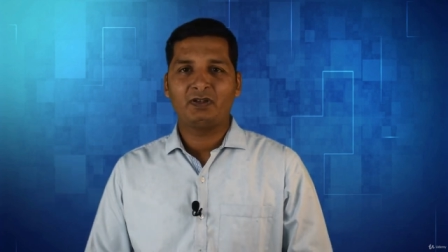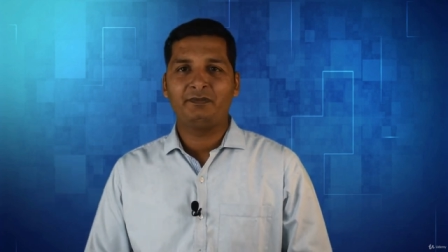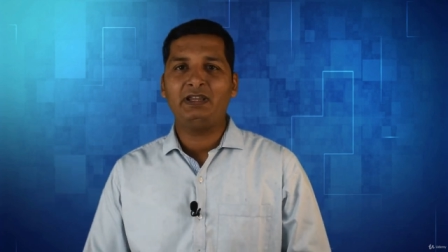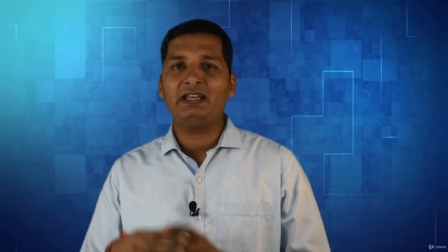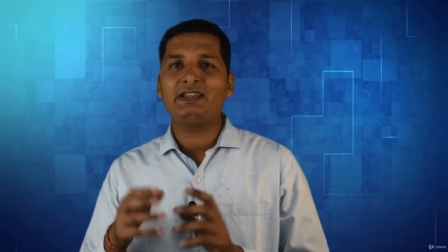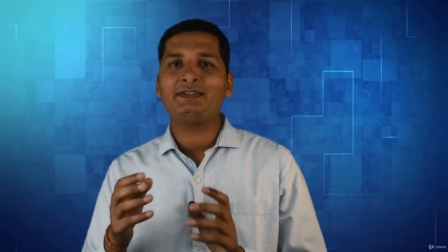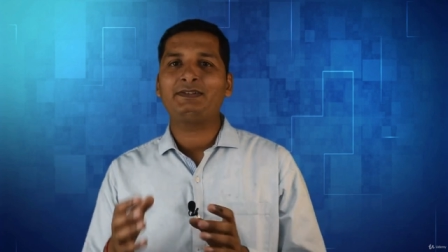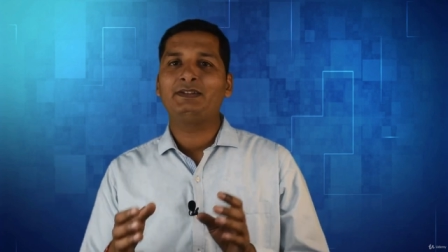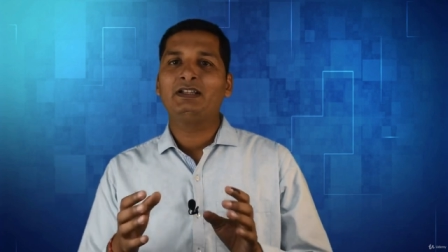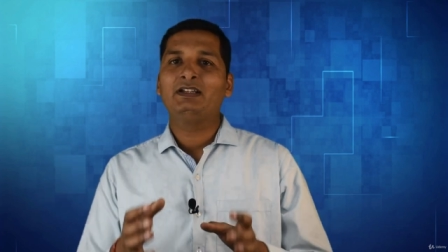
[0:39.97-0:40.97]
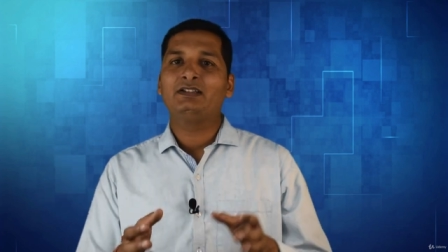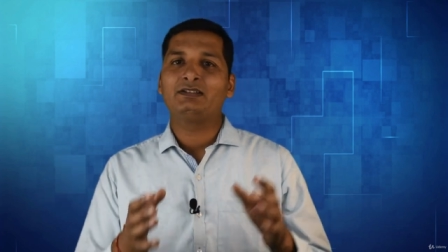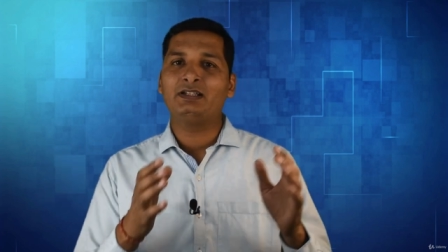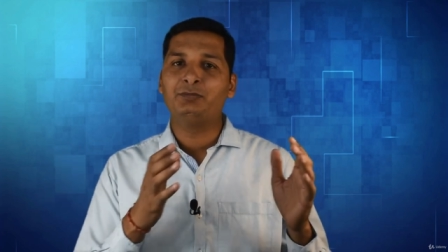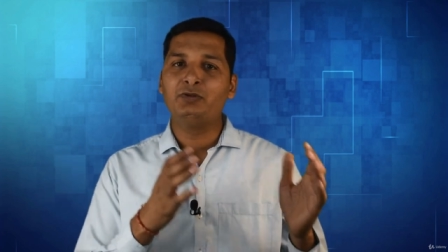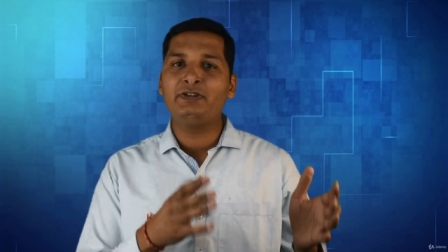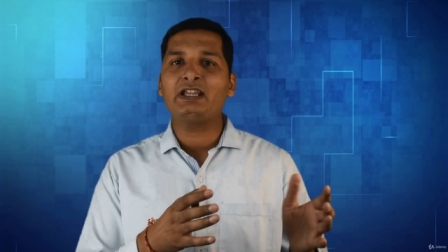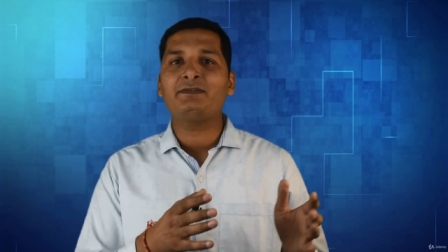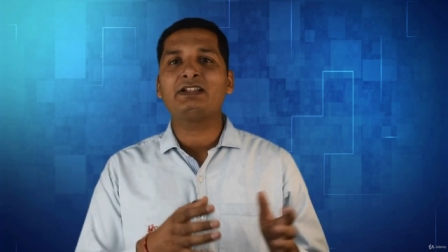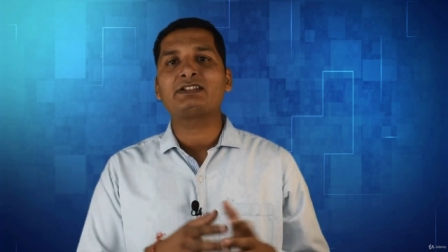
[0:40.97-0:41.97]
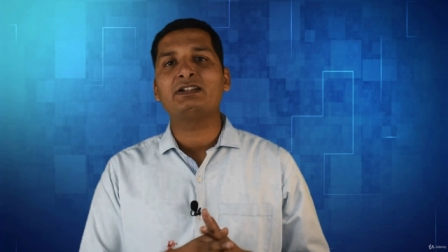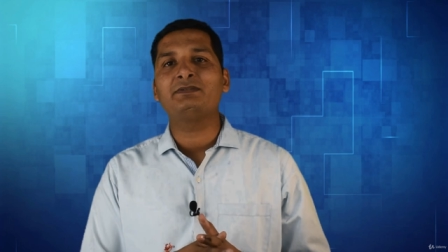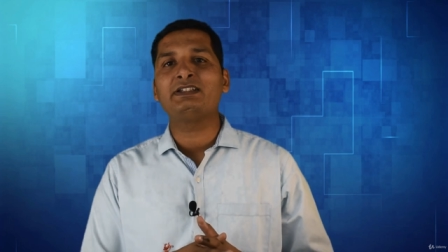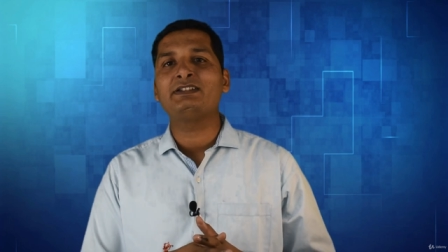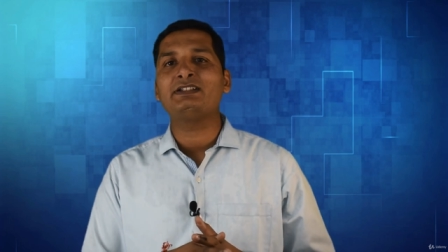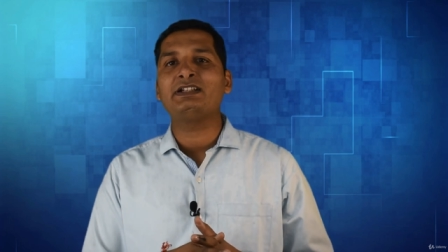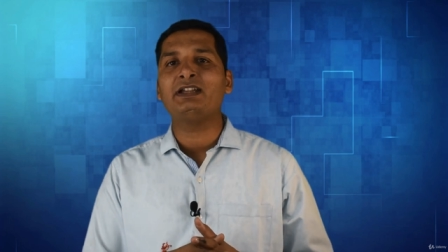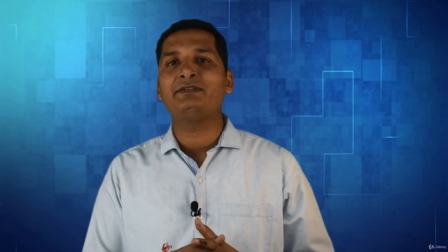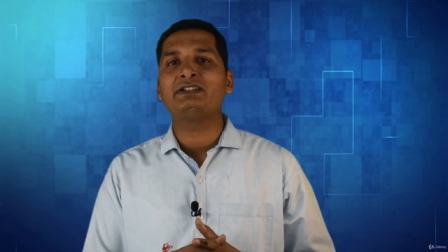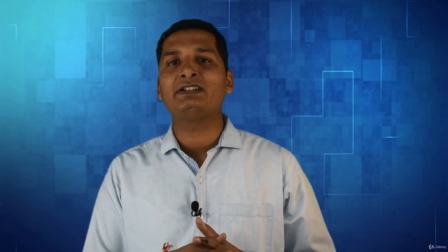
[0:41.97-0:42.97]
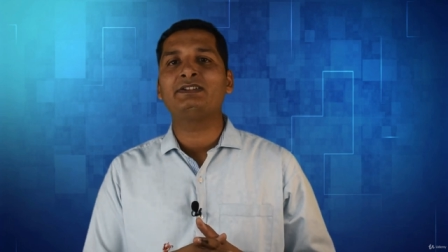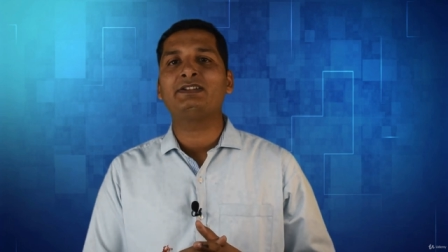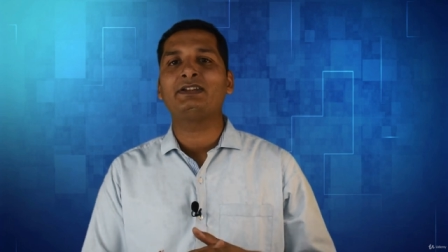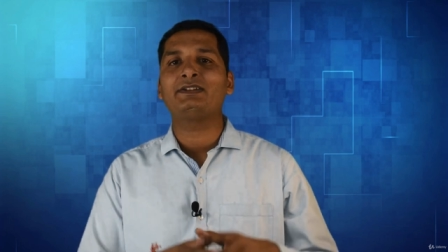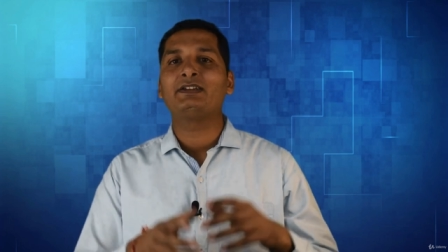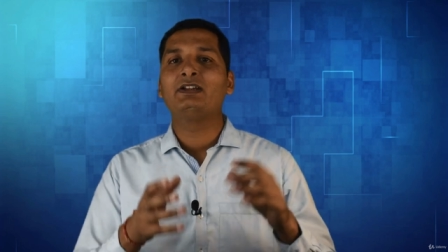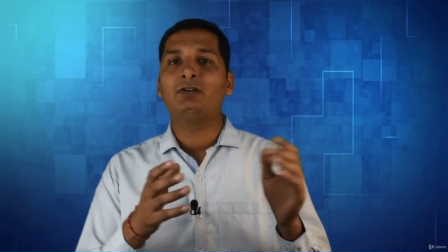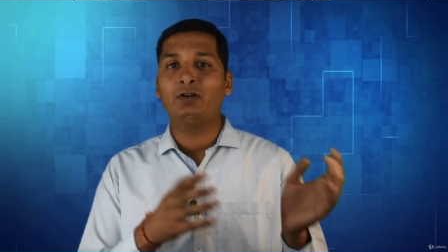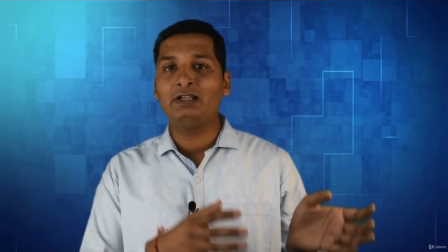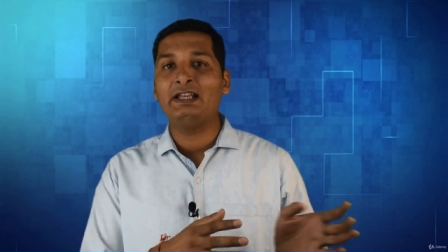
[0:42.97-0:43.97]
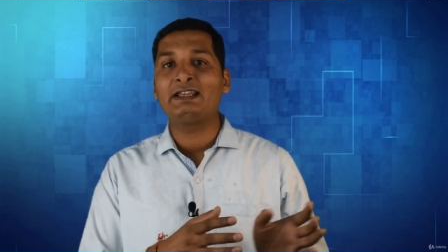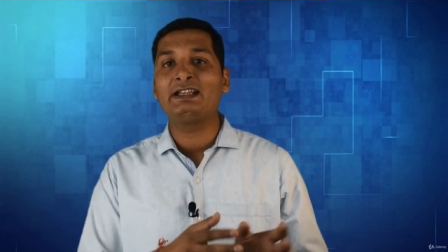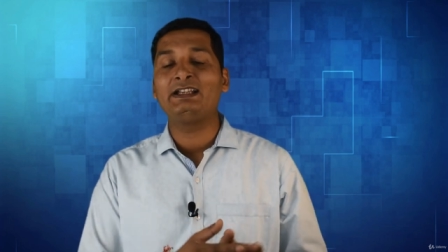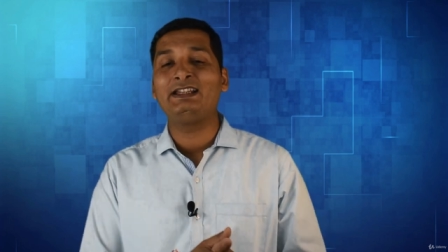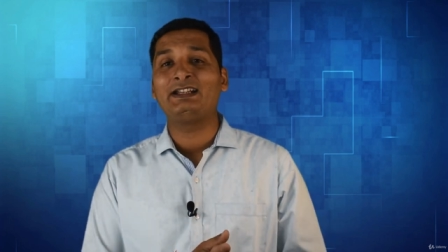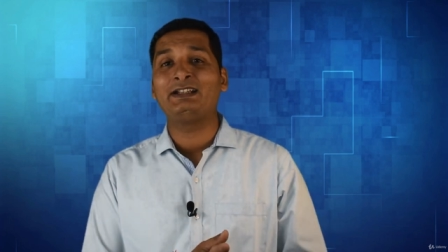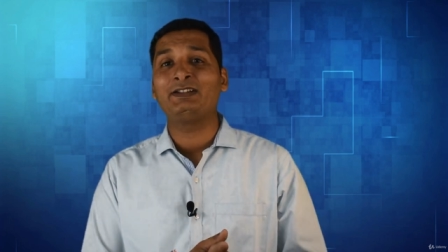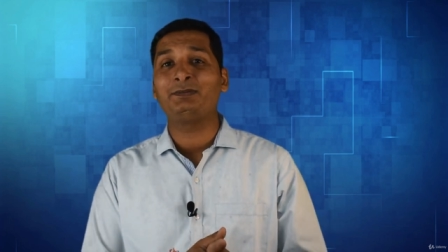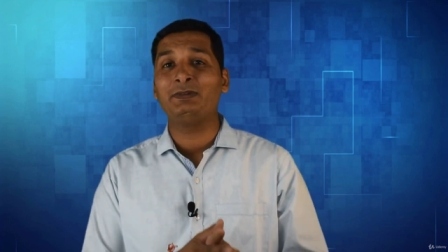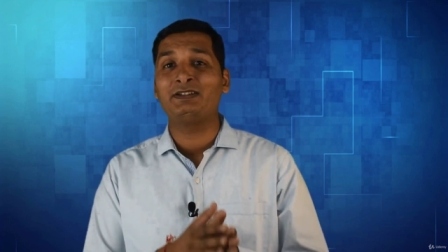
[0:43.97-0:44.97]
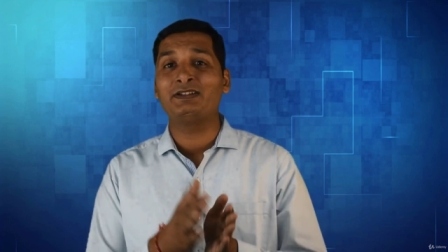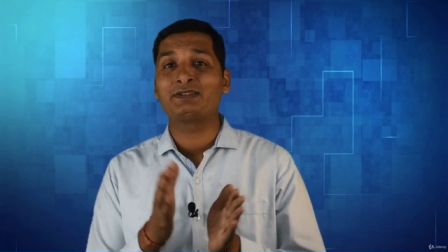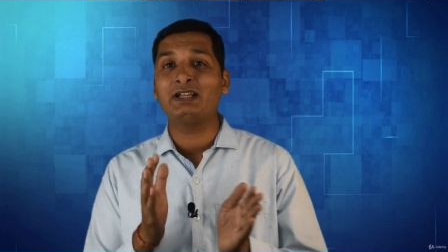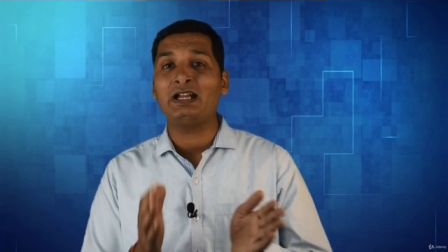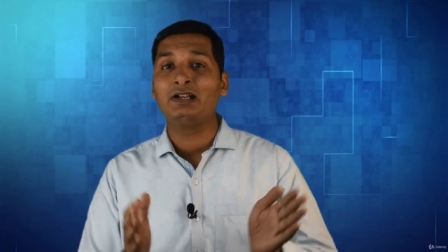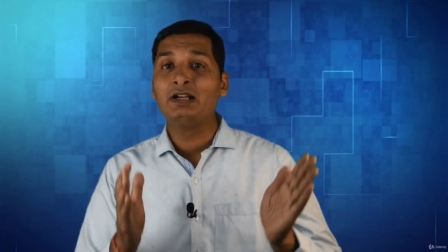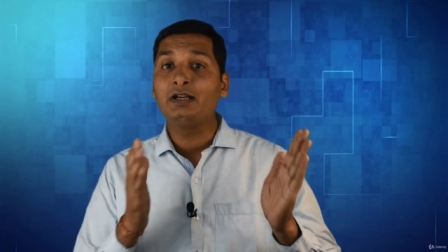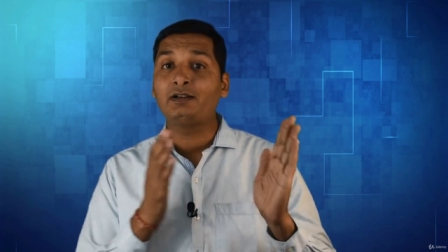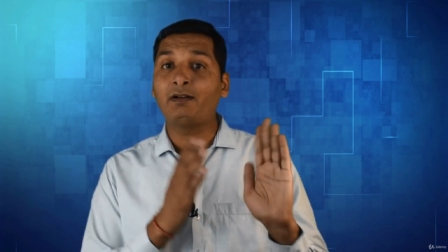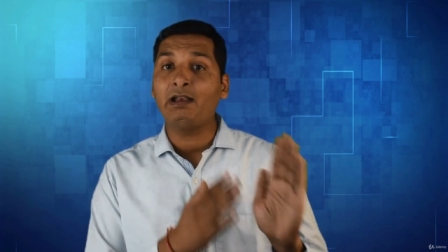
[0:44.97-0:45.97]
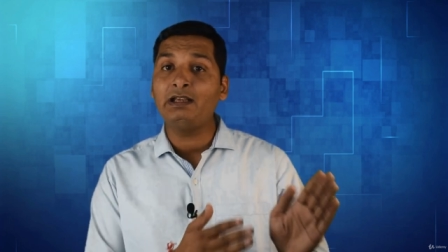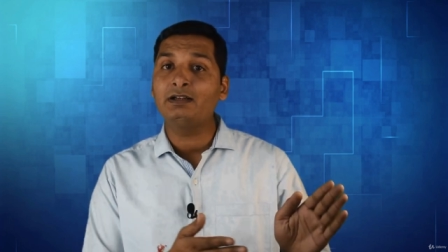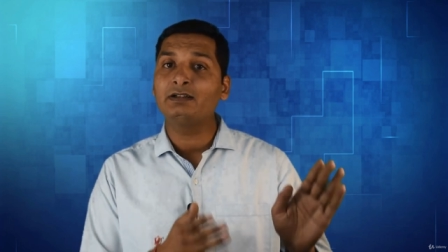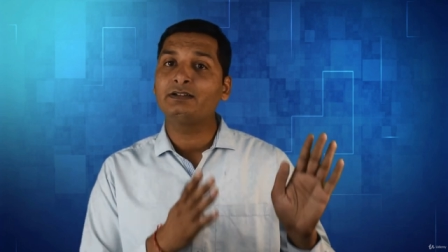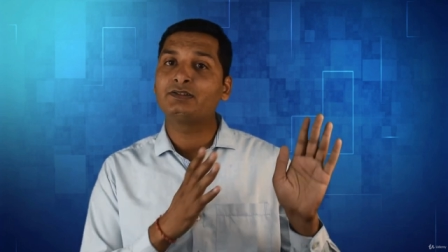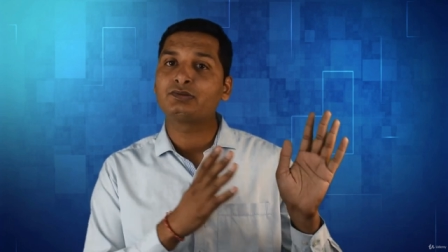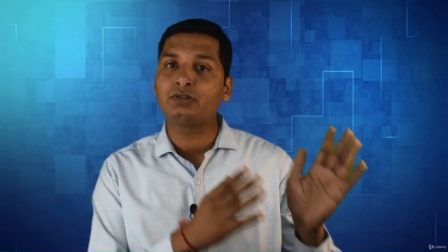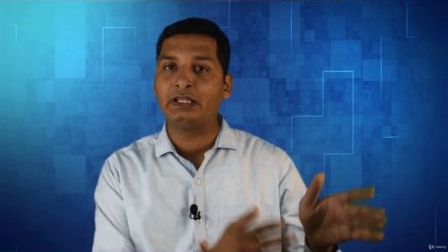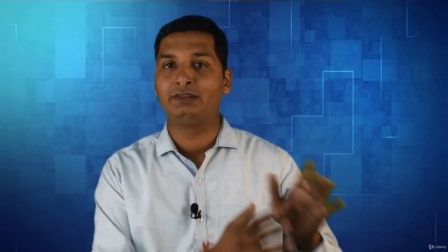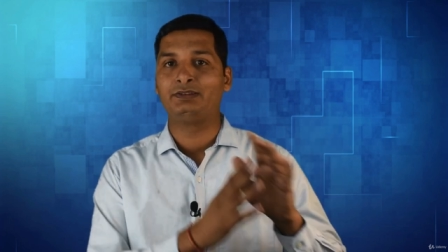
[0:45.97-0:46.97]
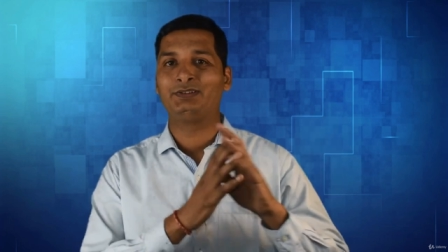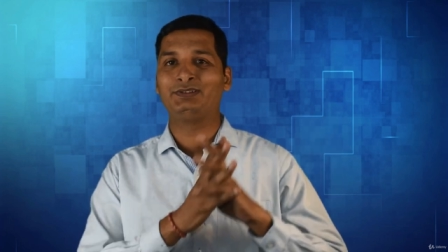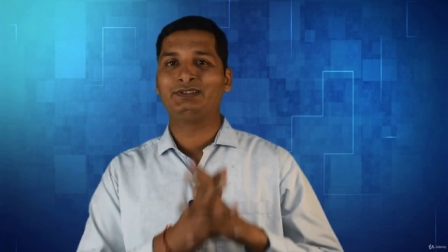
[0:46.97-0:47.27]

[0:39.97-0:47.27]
Whereas the moving average, convergence and divergence is all lagging indicators measures the trend strength.